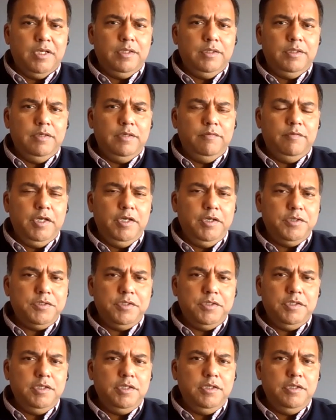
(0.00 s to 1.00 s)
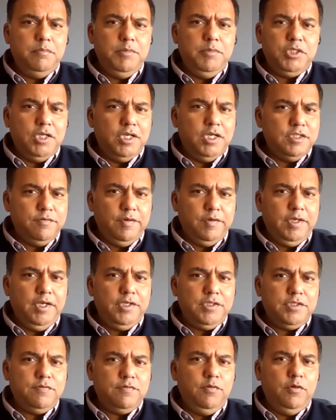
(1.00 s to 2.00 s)
Where is the Bajaj
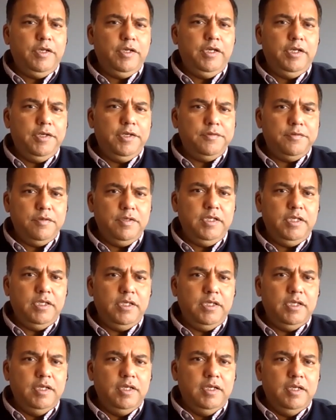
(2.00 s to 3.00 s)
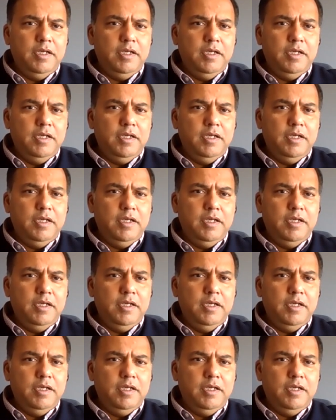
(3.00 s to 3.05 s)
Finance for India three?